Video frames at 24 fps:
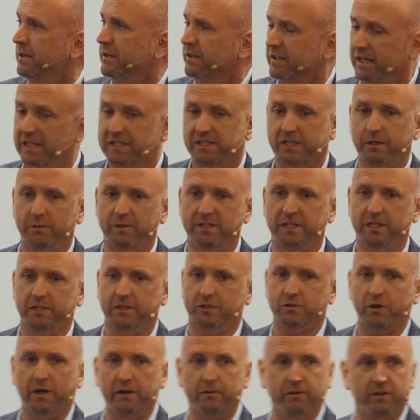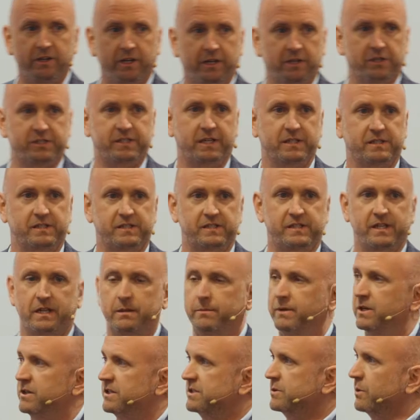Next thing we did to try to really understand
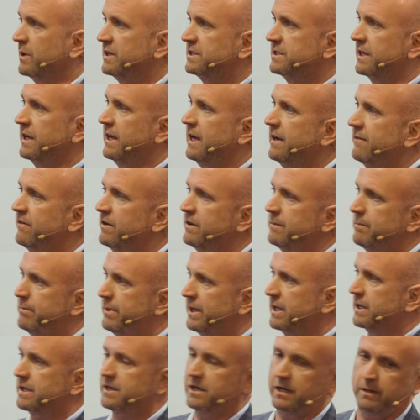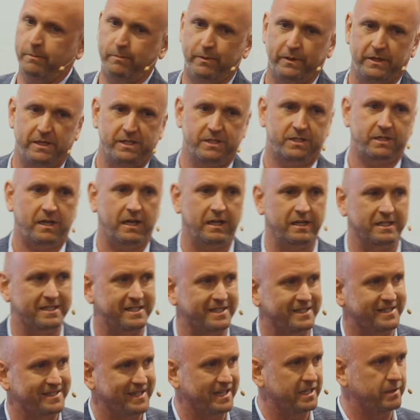sustainability is we went to every big company's kind of
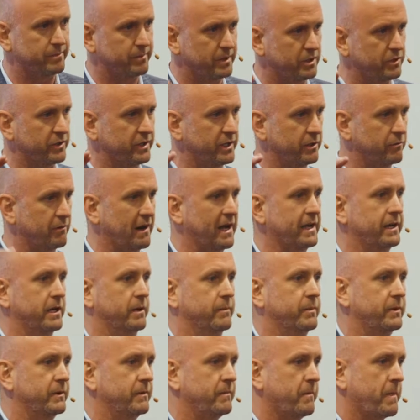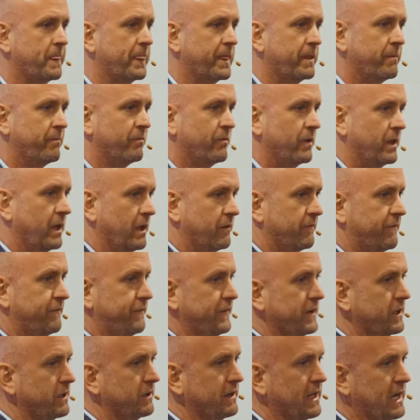sustainability write-up and
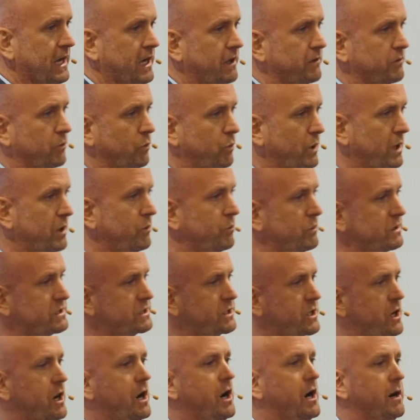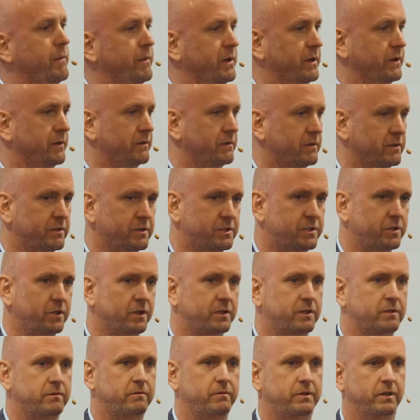figured out what was common. And this took,
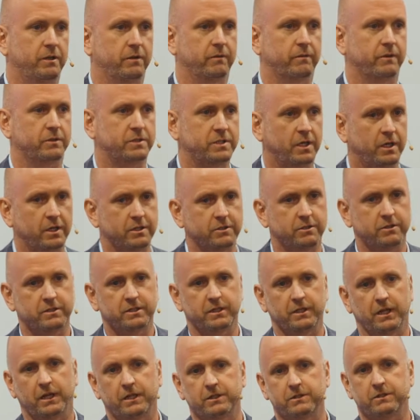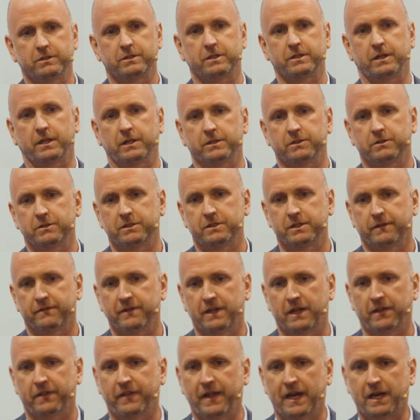there's hundreds and hundreds and hundreds, if
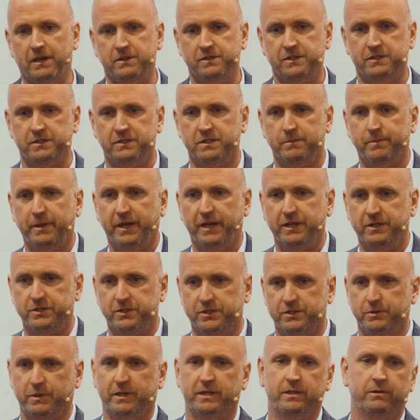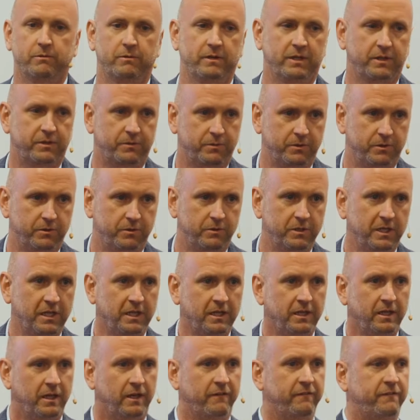not thousands of pages we had to read through
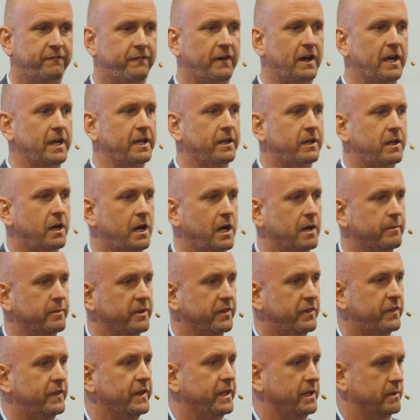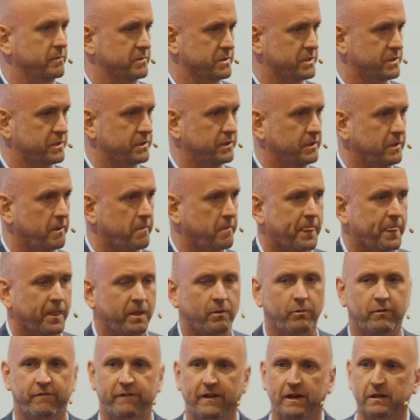and find common themes.
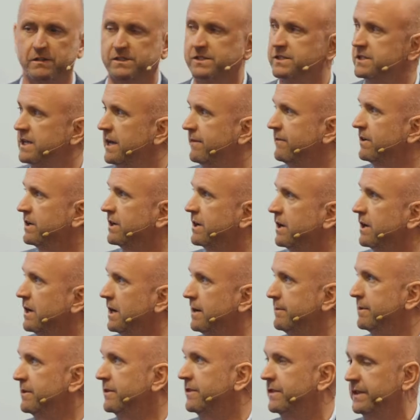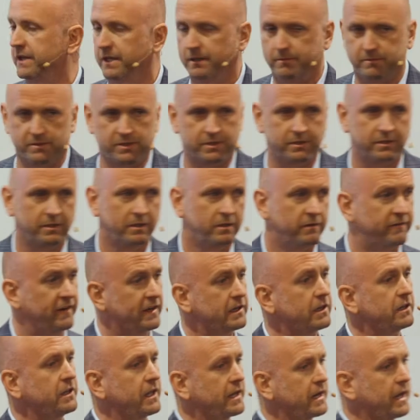We found 7 common themes. Found
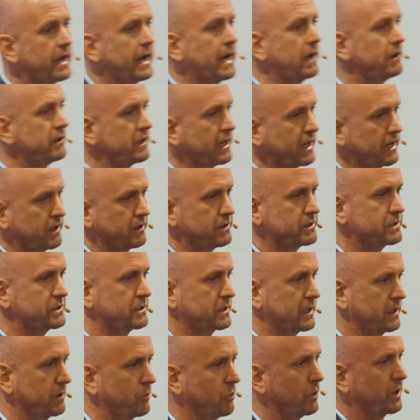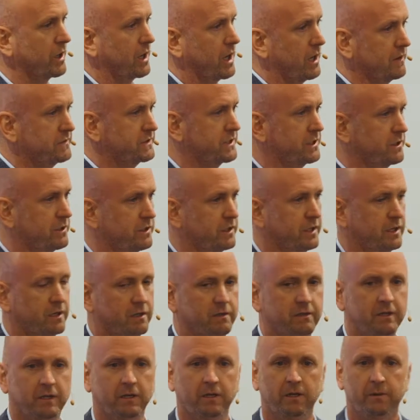a lot of outliers, kind of one-offs here and there,
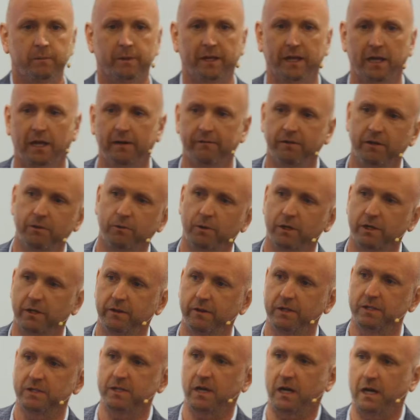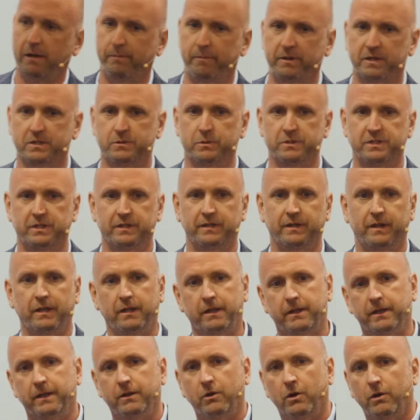but every one of these topics was in
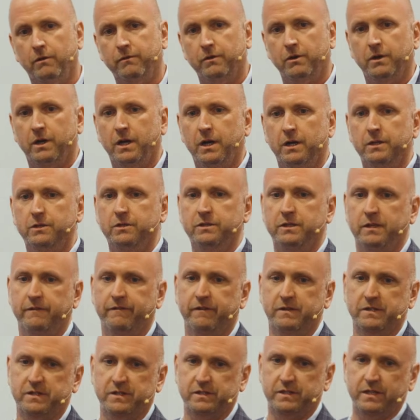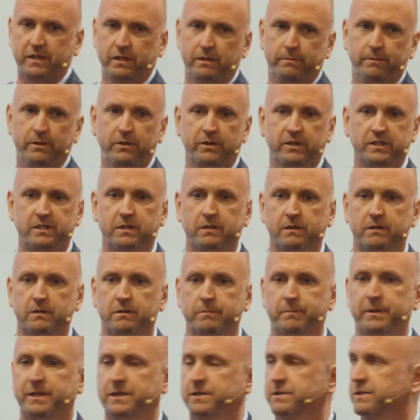over 100 different sustainability
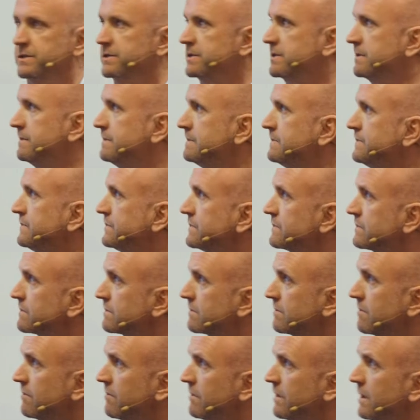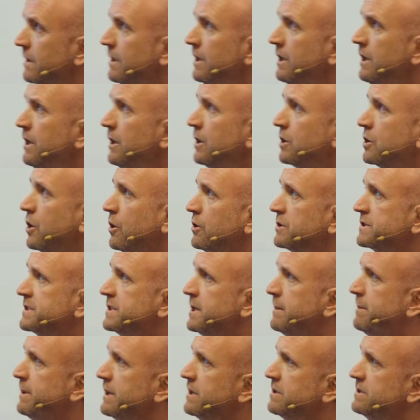pieces. Goals
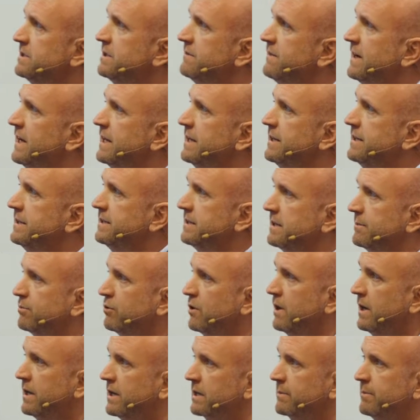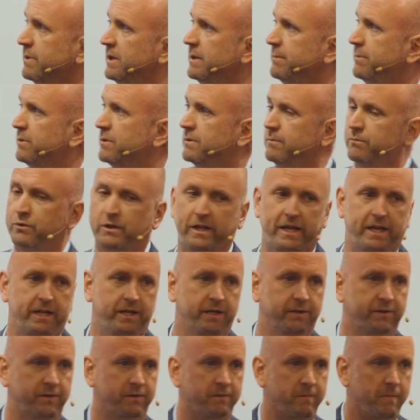typically divided into product, people, and
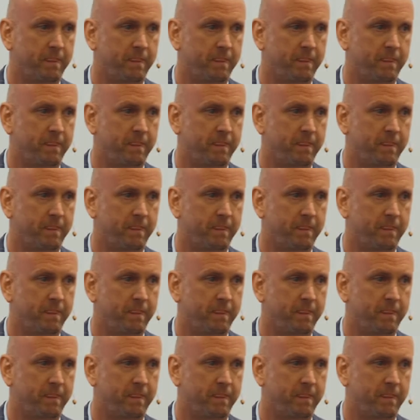planet.